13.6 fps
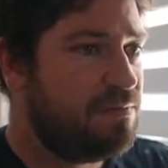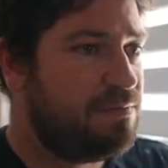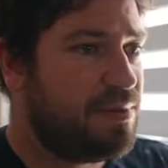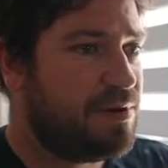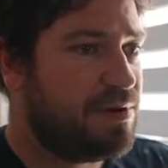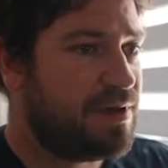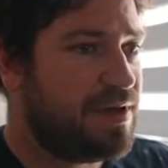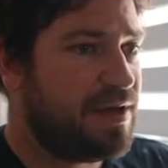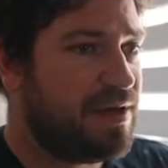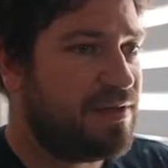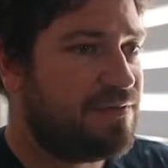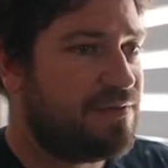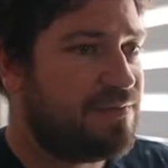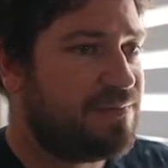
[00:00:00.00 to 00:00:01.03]
park
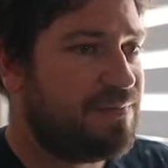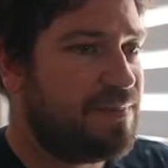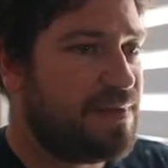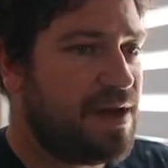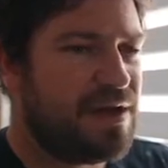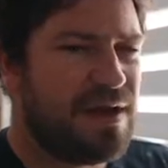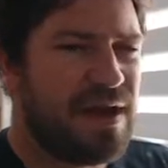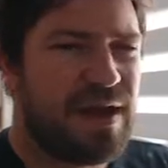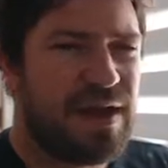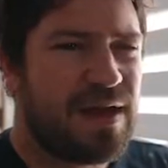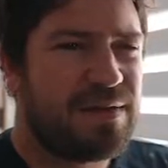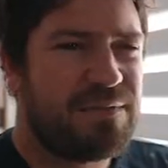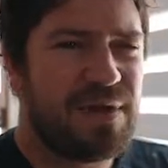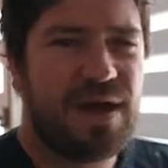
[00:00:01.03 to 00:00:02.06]
at. I don't
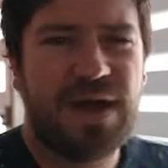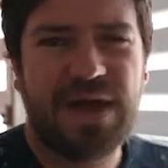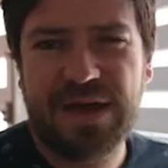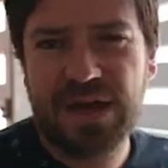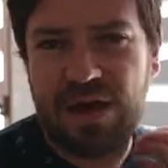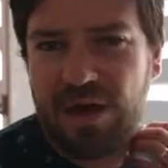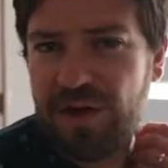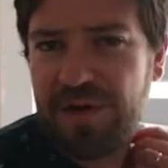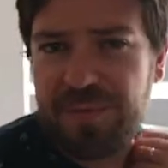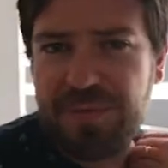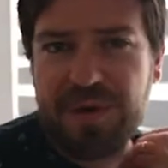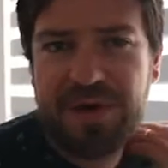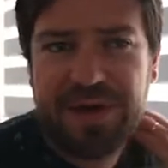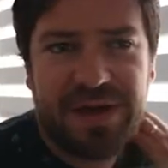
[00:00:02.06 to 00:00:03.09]
know, I like a lot of
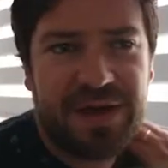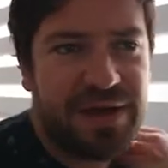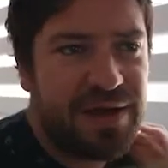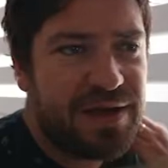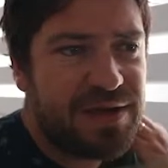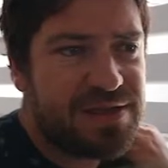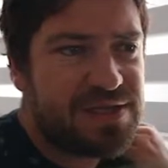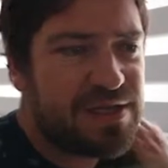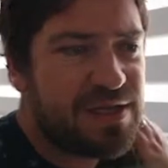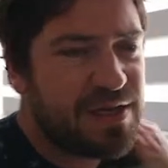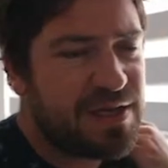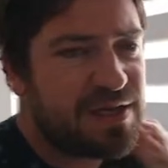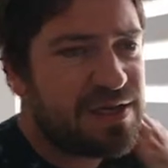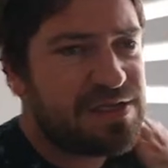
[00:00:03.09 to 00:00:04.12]
parking in a
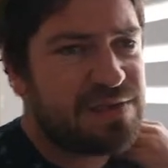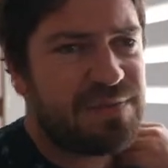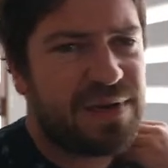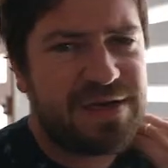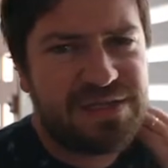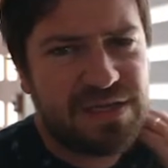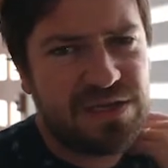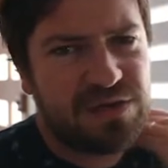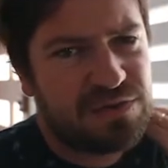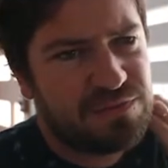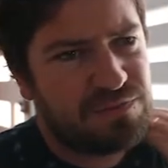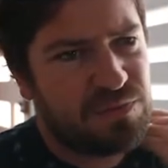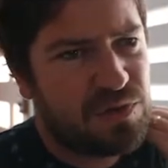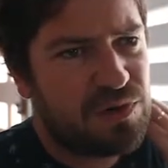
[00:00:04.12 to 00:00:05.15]
city because it makes it look
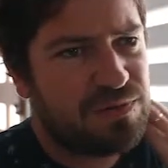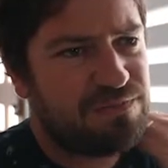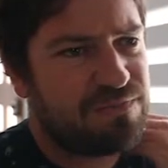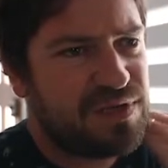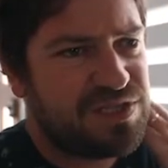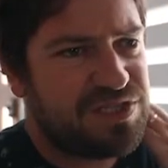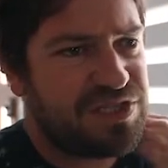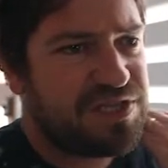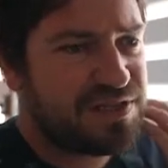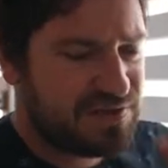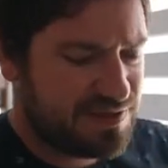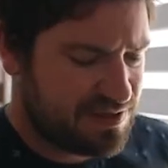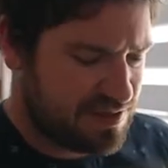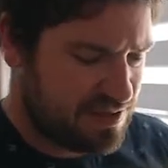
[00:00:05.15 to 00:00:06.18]
more
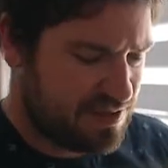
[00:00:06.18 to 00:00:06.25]
legit.